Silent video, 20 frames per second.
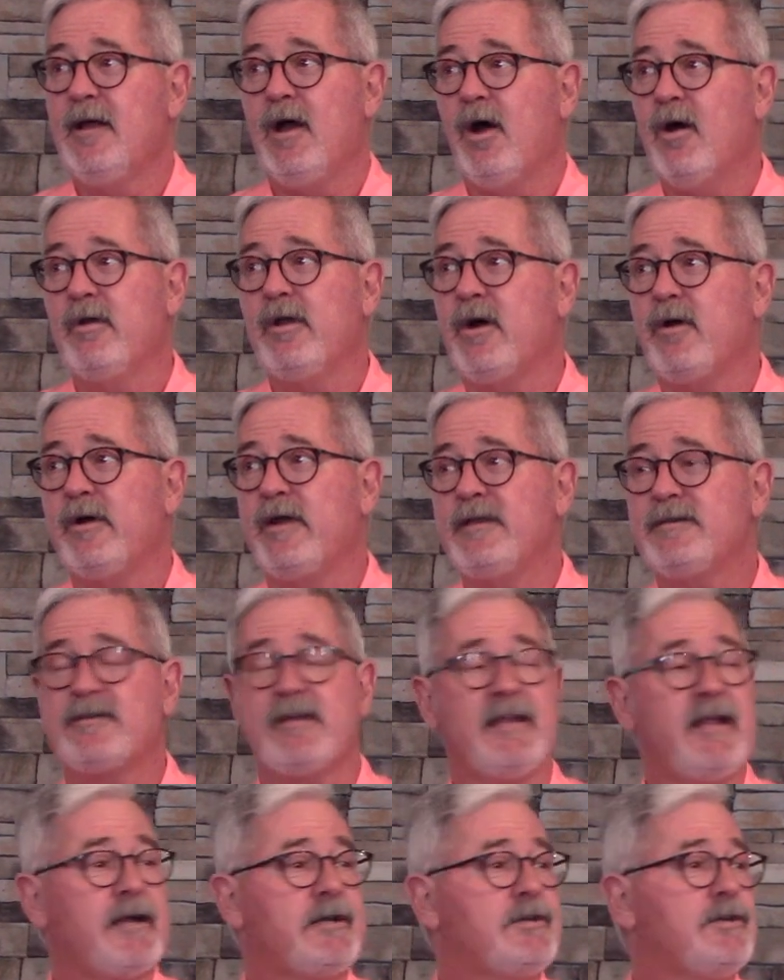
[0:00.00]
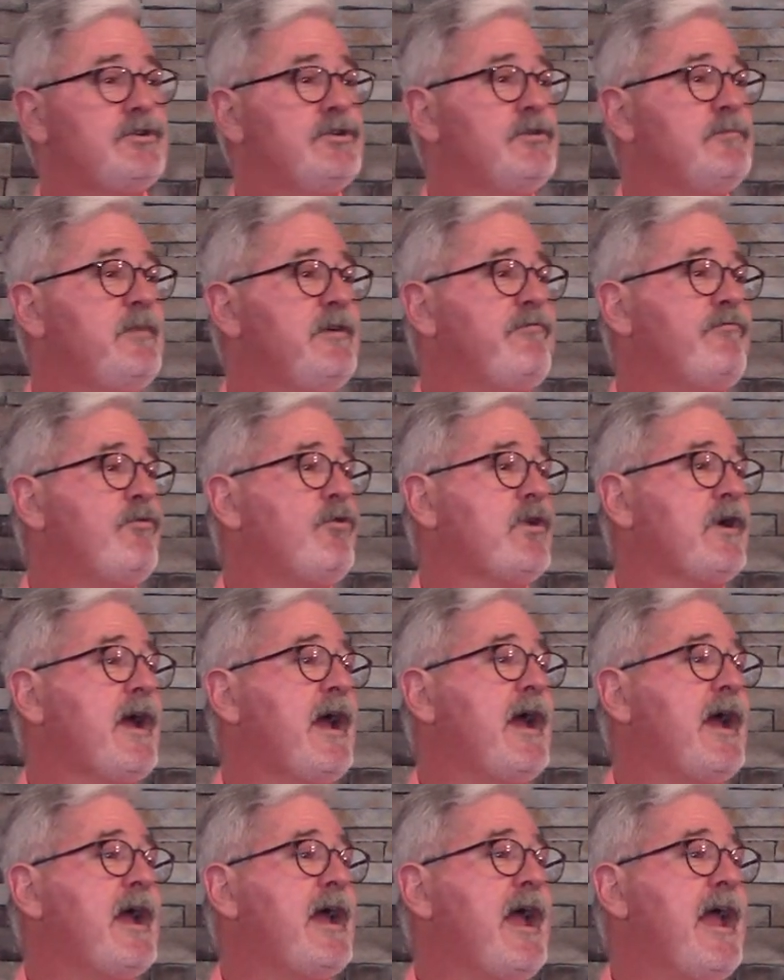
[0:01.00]
Oh, no, He selected you
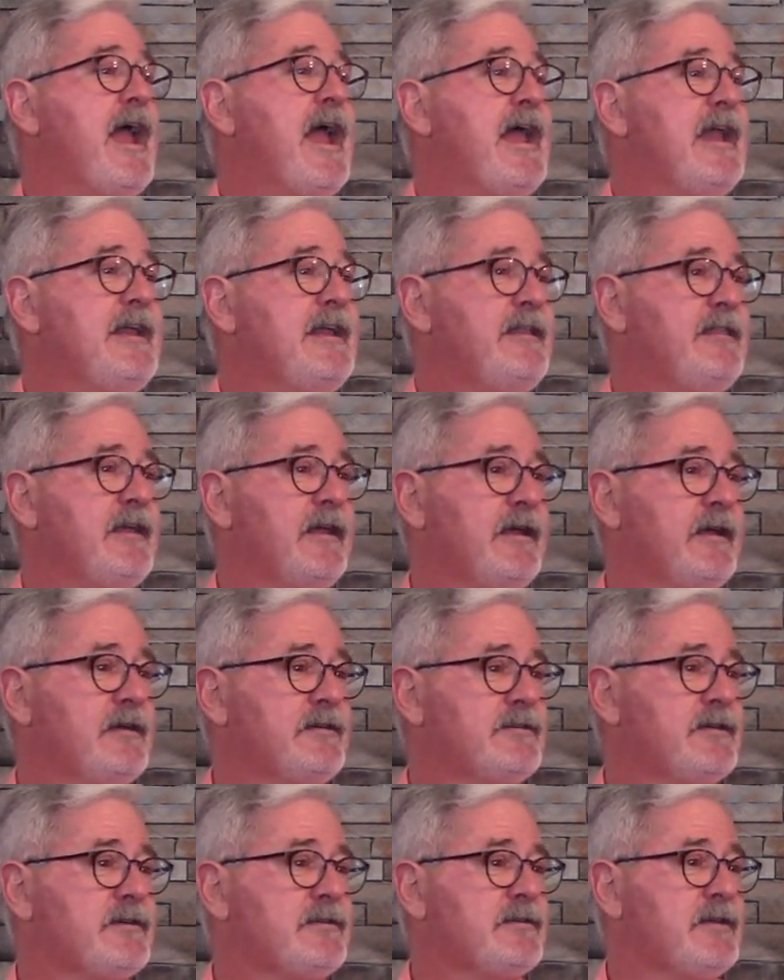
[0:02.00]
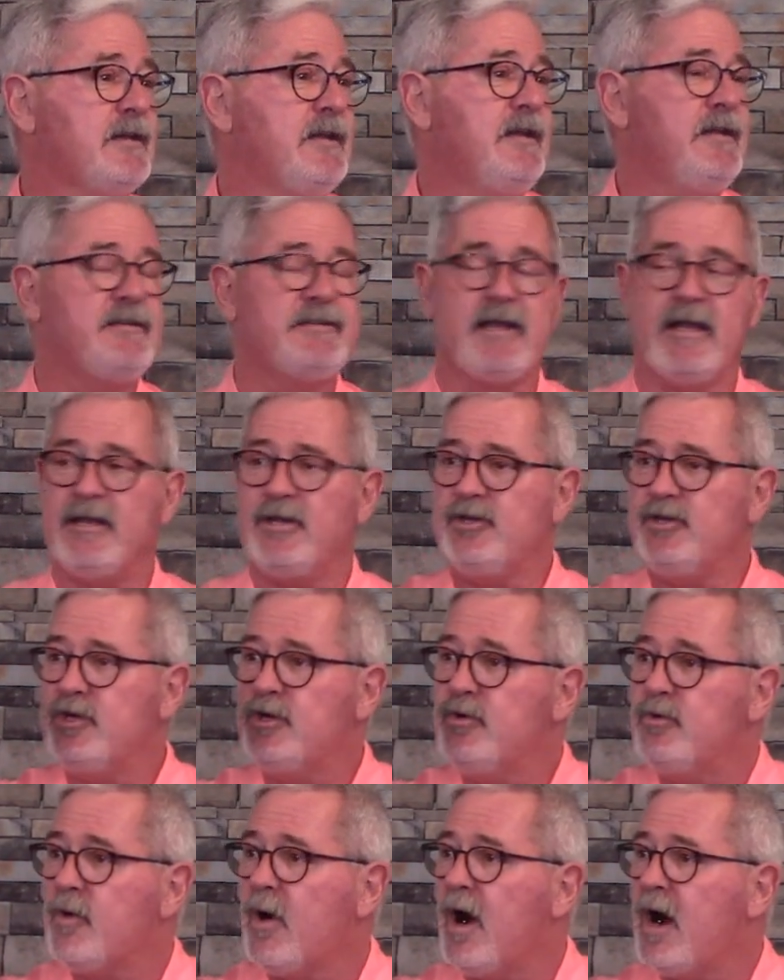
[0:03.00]
before anything existed. He said,
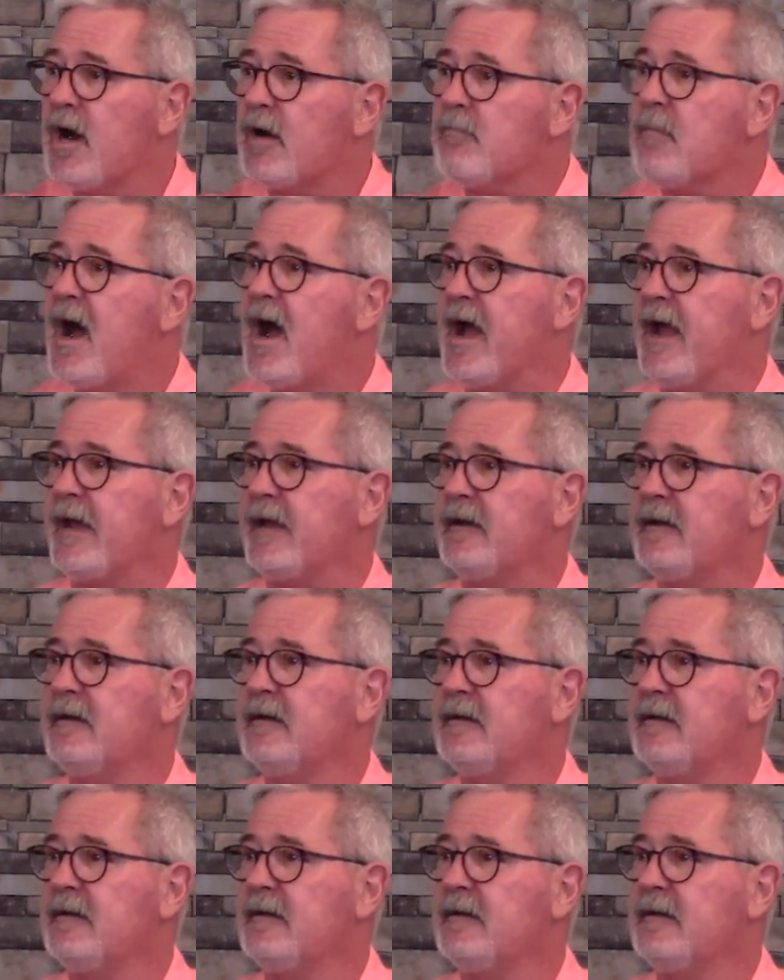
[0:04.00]
you are mine.